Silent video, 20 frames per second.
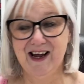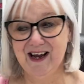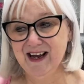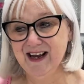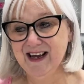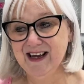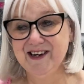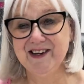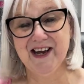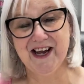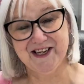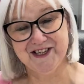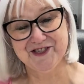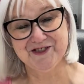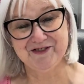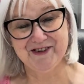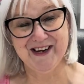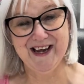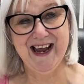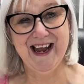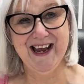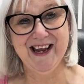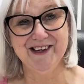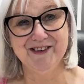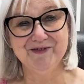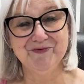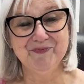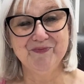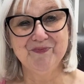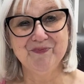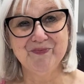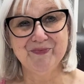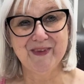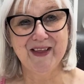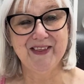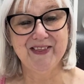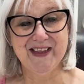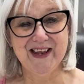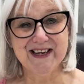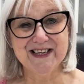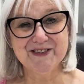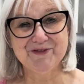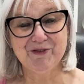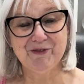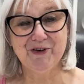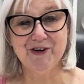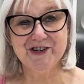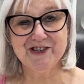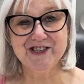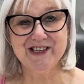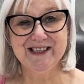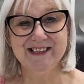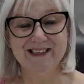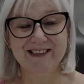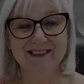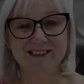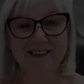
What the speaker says: at Aster Anne. Thanks for watching.